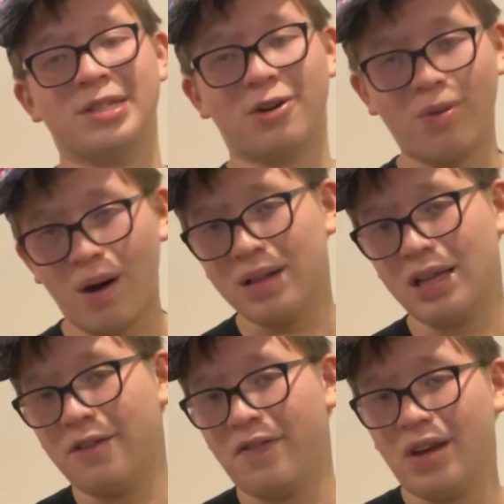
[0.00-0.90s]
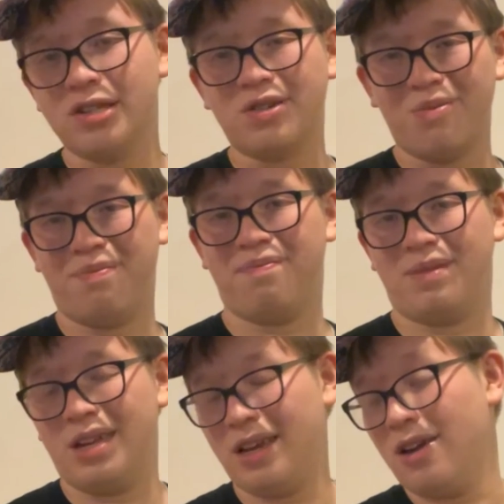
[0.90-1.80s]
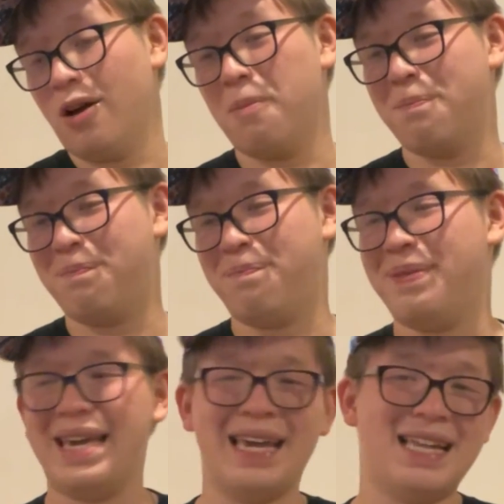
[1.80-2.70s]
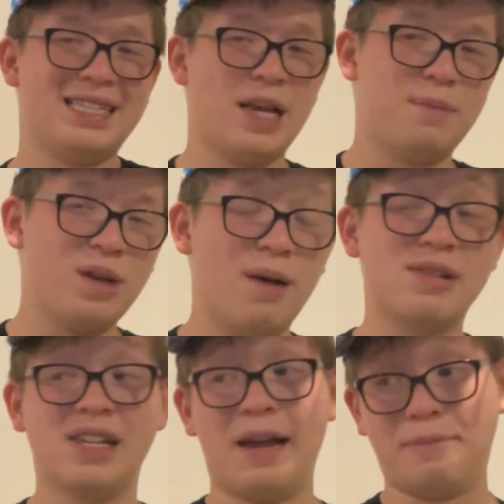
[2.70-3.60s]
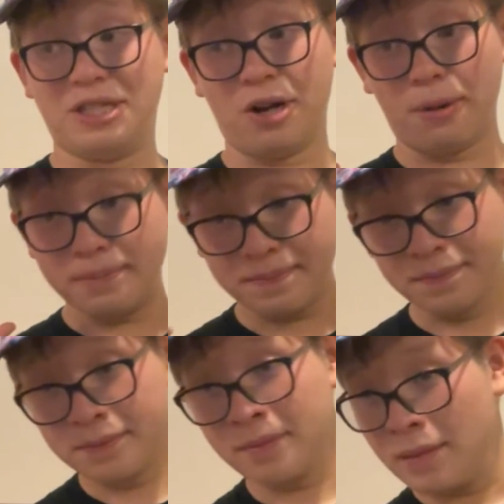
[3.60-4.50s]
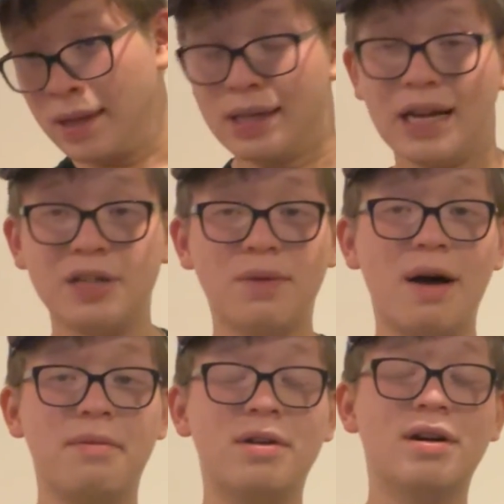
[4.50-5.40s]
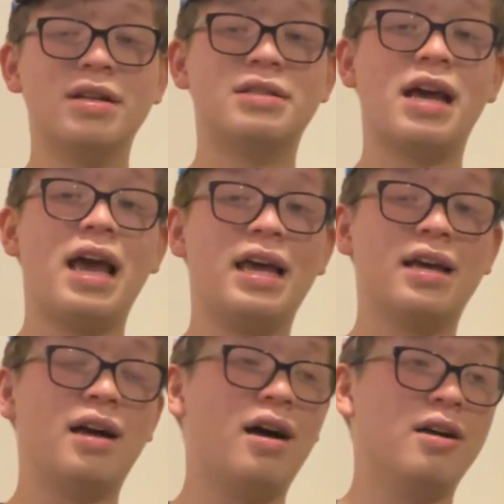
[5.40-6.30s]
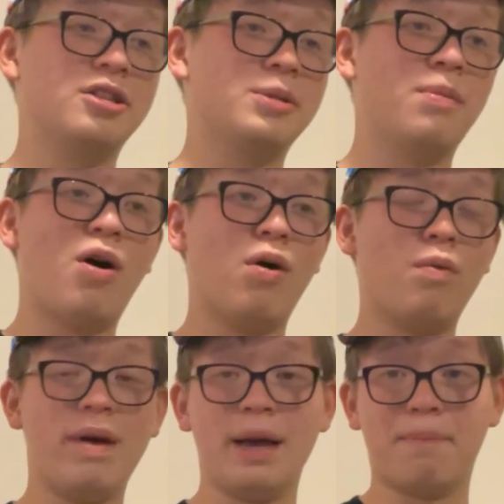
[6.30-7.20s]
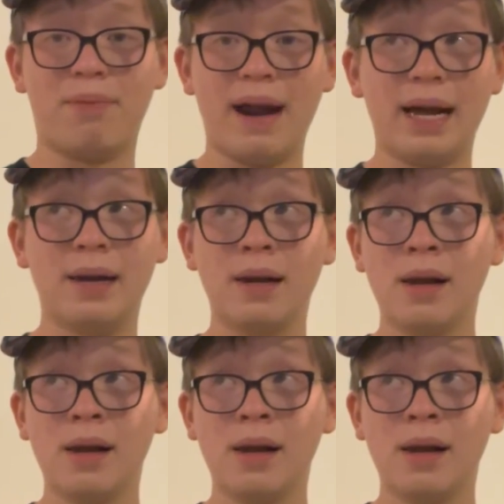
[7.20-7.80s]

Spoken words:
the quality of the videos don't, you know, be in tip-top shape. So that's why I'm only going to take a small week break,